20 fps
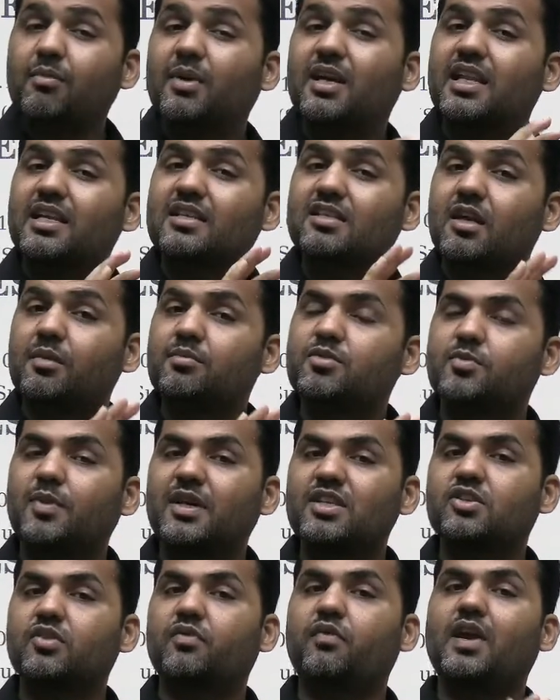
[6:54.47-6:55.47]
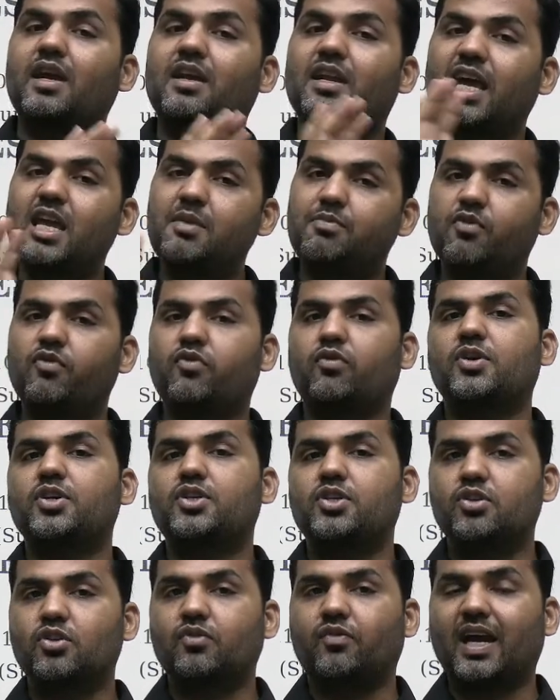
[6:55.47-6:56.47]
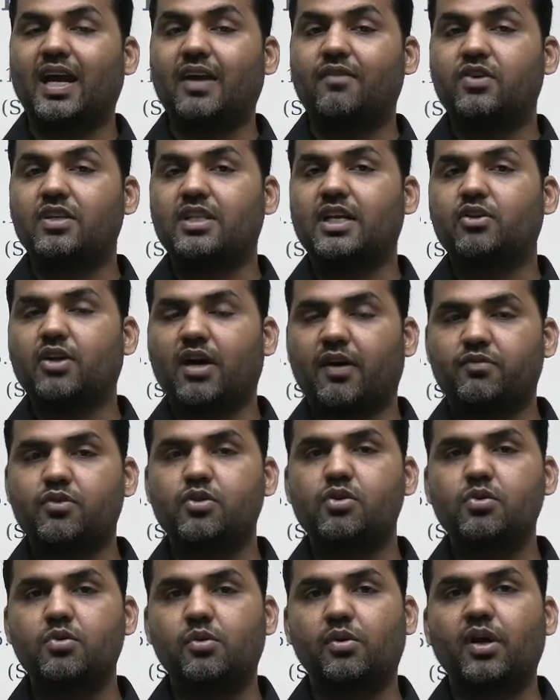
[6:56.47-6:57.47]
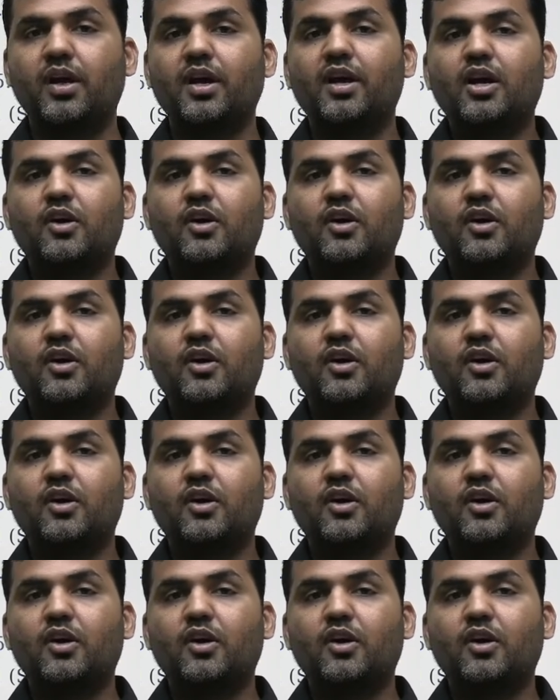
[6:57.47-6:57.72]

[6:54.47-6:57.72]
but there's some specific type of questions of IIFT that you have to do.